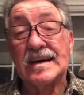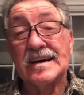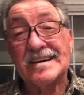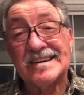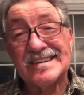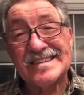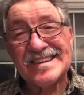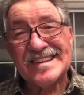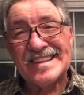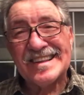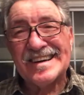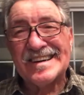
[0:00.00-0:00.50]

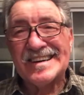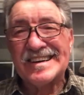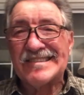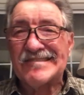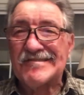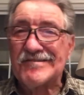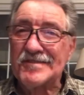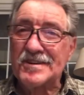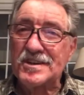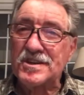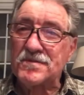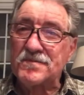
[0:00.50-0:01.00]
Unlike
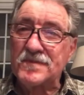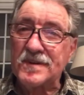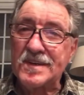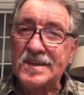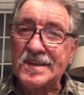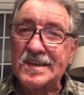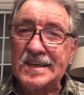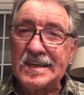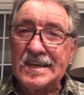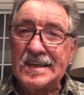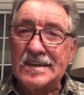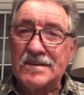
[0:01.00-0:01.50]

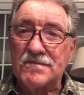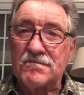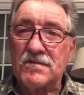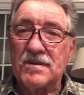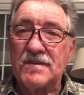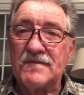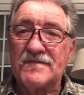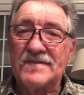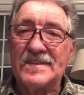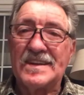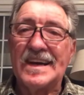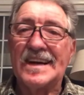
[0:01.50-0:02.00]
Christmas,
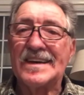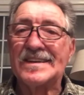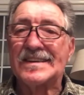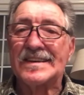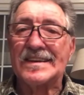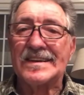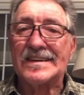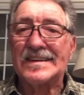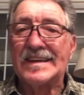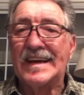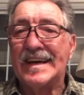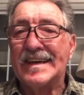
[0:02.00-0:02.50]
we've
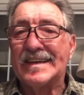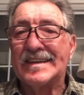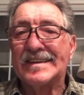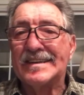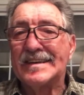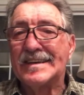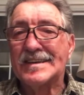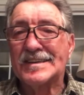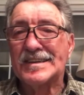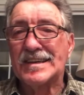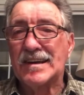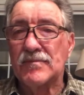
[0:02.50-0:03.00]
designated
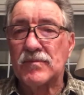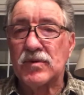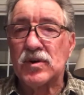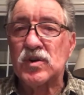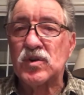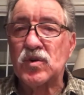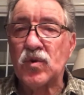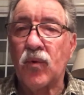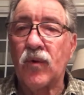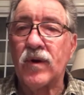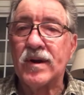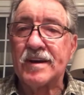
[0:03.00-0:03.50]
December
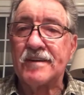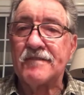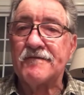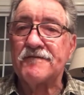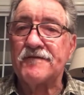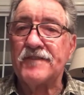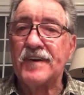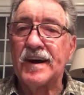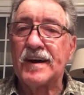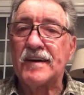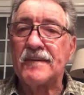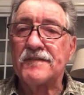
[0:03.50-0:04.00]

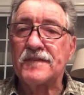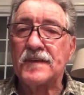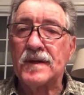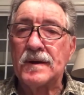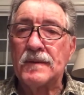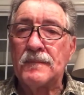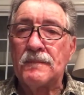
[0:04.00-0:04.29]
25th.